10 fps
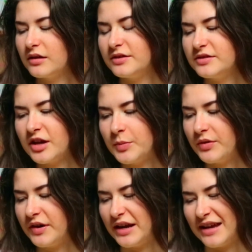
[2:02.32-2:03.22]
Could you tell me
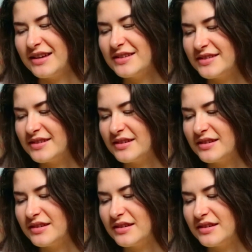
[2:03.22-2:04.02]
where it is?